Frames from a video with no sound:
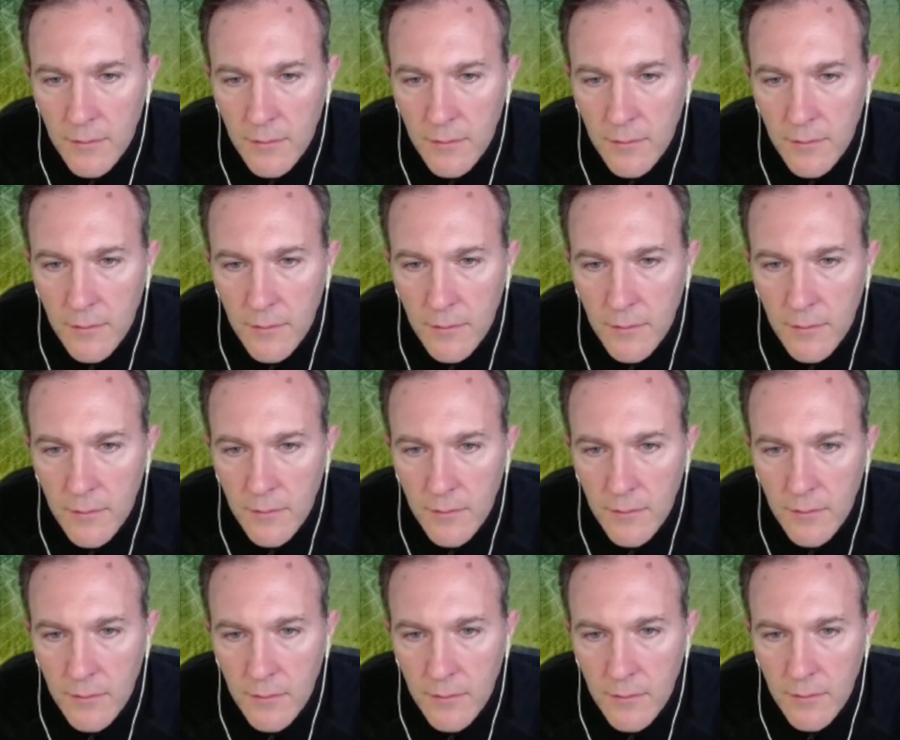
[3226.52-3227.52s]

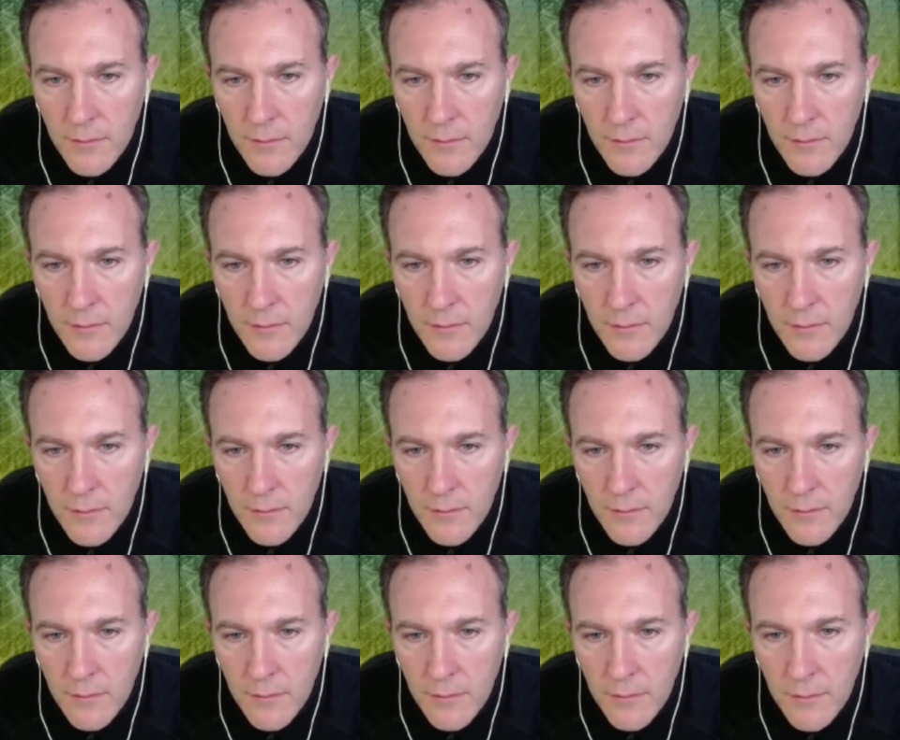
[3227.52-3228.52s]

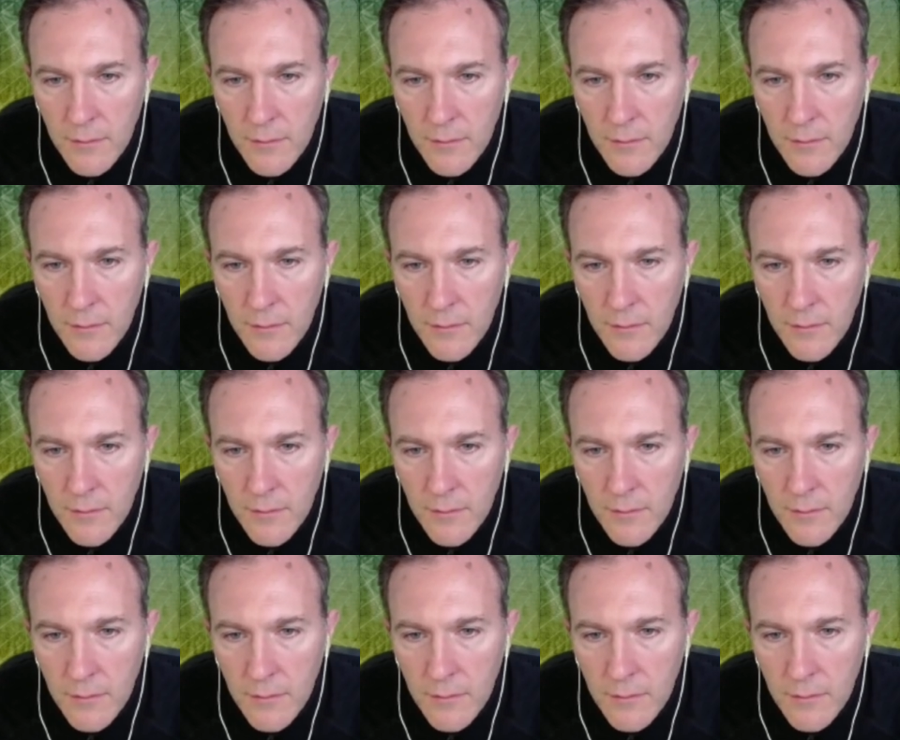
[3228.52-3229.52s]

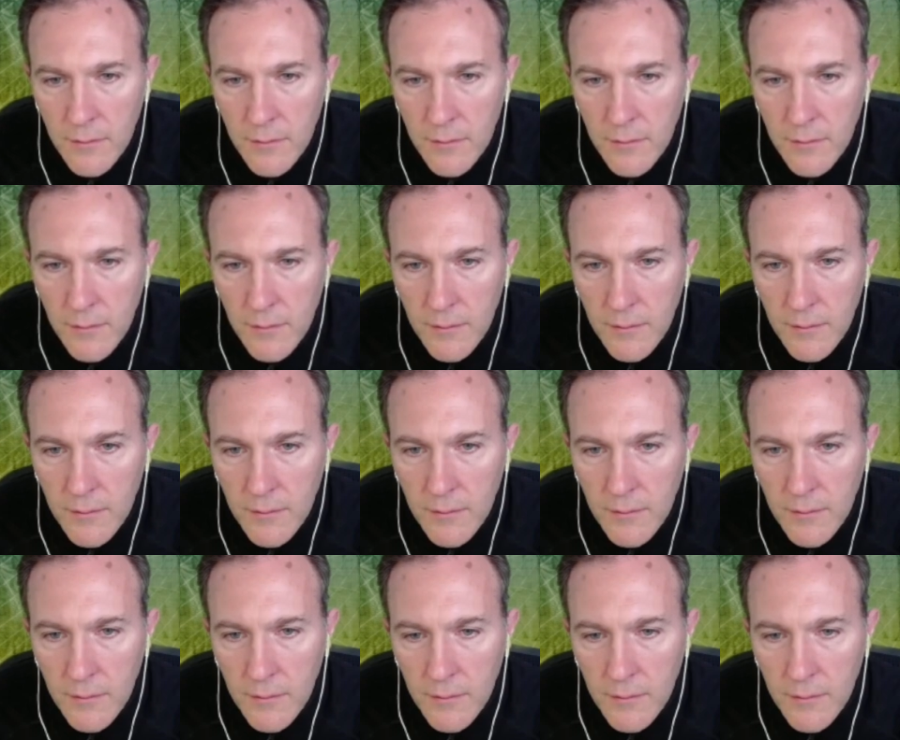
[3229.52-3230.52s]

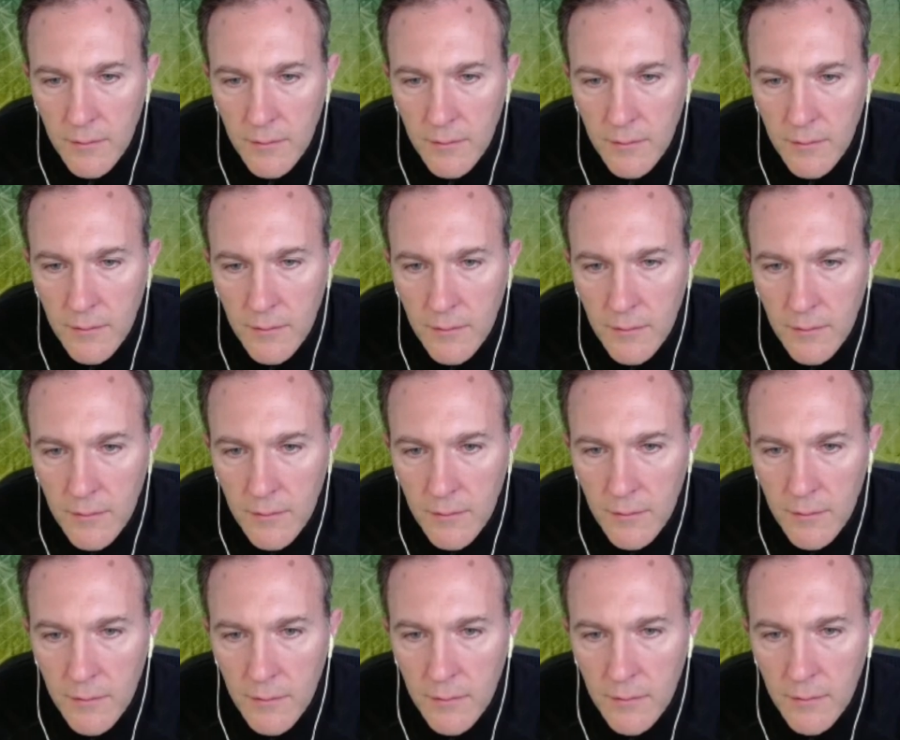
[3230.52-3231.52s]

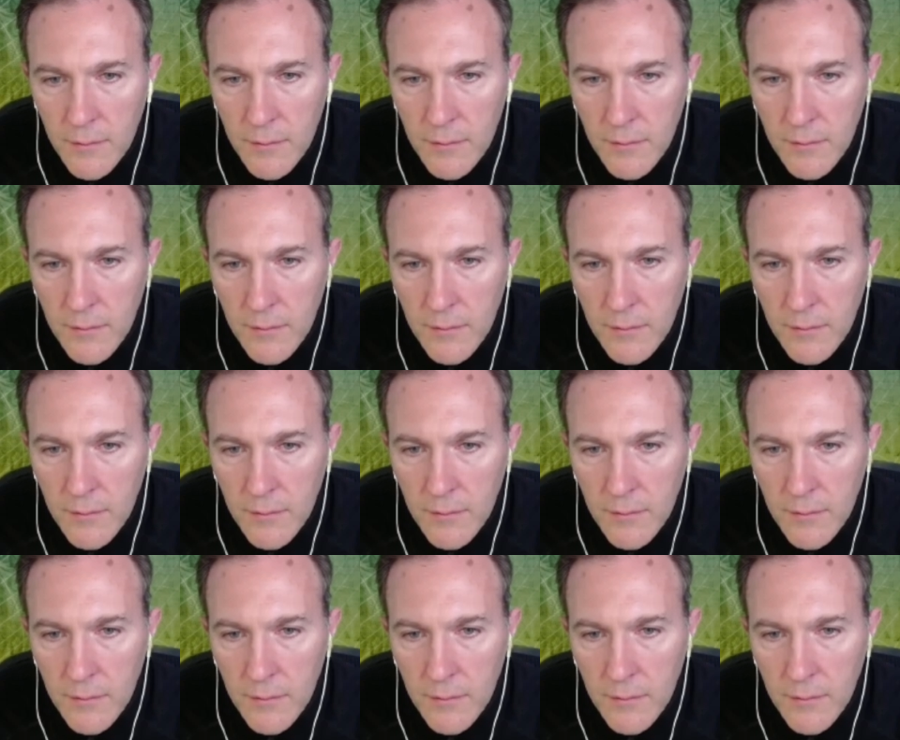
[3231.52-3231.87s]
(not speaking)